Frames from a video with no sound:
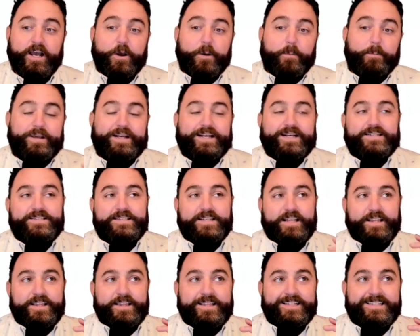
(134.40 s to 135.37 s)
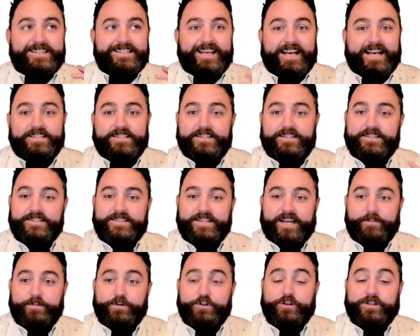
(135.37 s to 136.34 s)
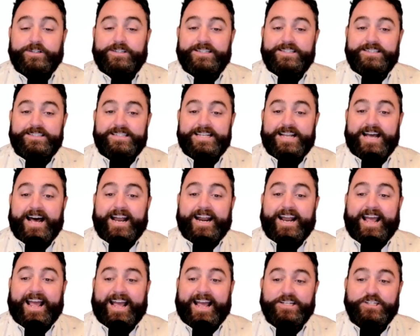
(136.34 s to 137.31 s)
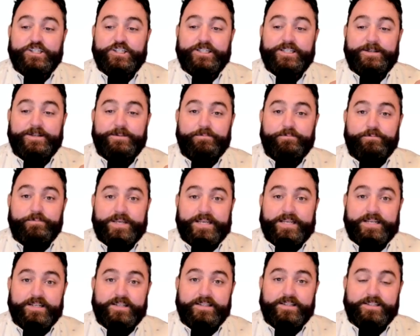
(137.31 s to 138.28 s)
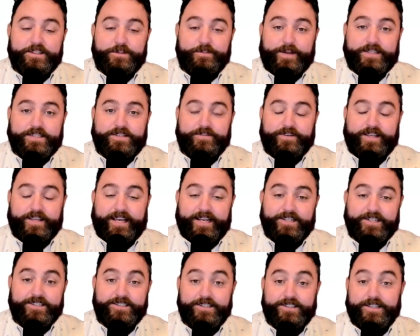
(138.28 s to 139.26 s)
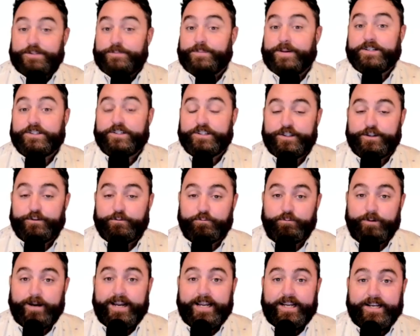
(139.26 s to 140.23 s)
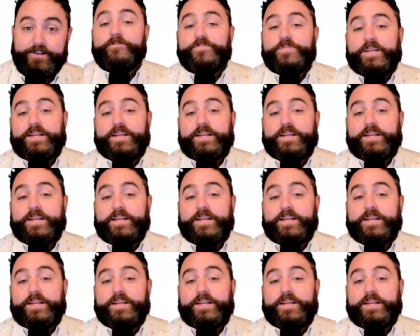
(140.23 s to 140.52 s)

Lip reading: Because the Tesla Cybertruck does not actually meet the specifications, especially the range,